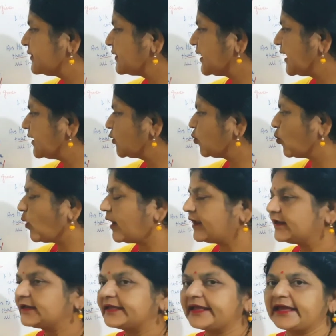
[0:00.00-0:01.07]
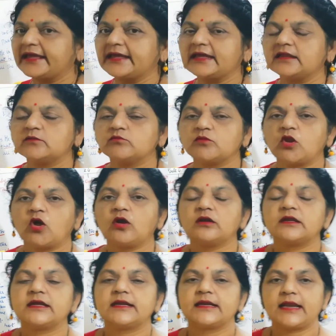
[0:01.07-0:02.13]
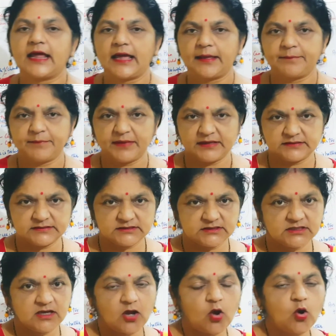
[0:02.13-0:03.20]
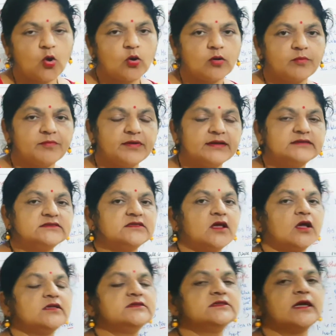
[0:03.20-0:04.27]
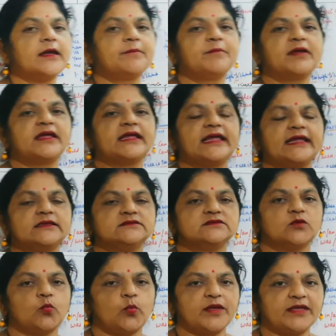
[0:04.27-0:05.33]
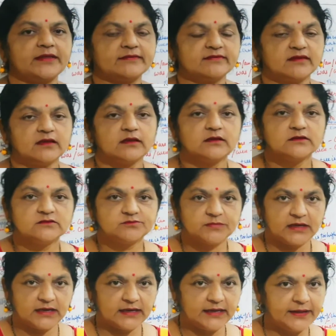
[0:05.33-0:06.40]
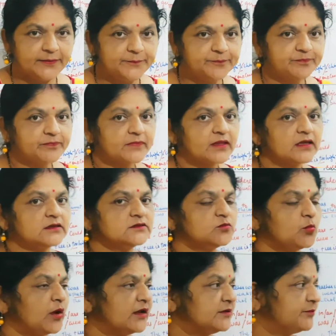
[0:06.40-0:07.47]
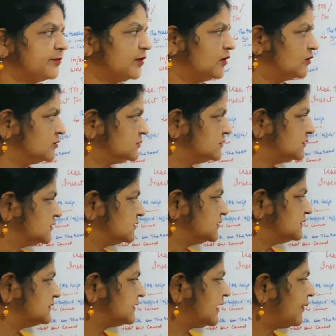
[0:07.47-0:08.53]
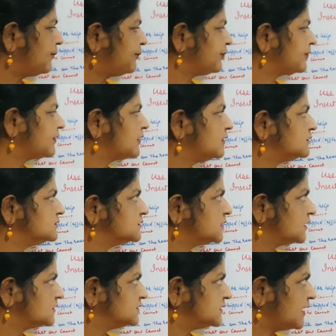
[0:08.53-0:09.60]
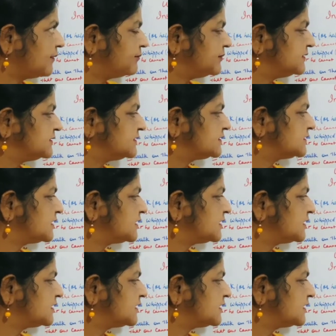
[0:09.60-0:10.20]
that one could not climb it. You can write it in either ways. Similarly, we can see these examples.